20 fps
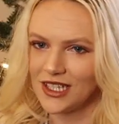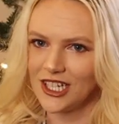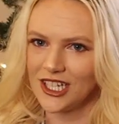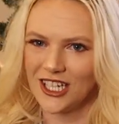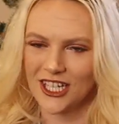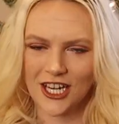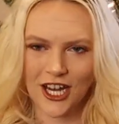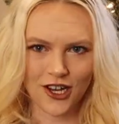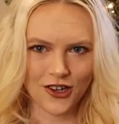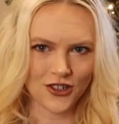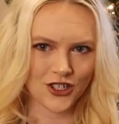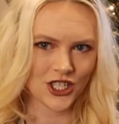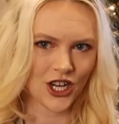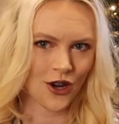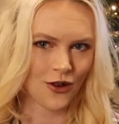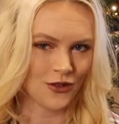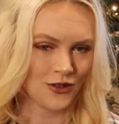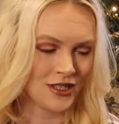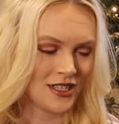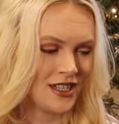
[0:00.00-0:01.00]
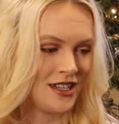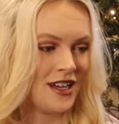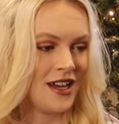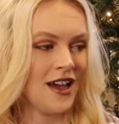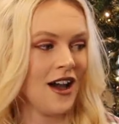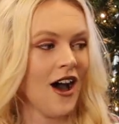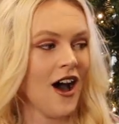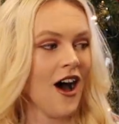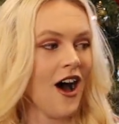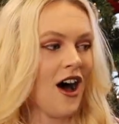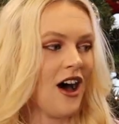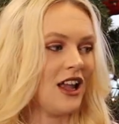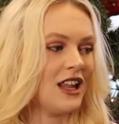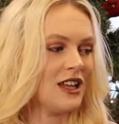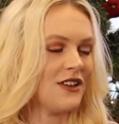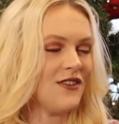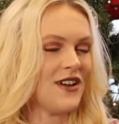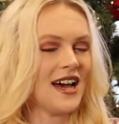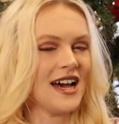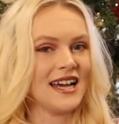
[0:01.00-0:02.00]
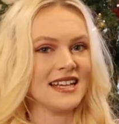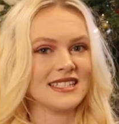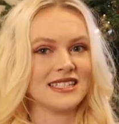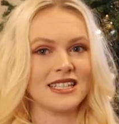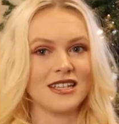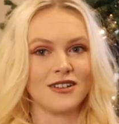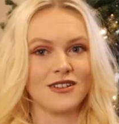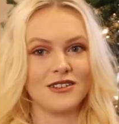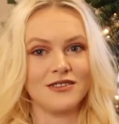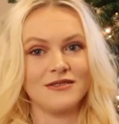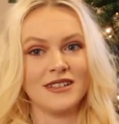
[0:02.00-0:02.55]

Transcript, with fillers: you know, shown all of us, or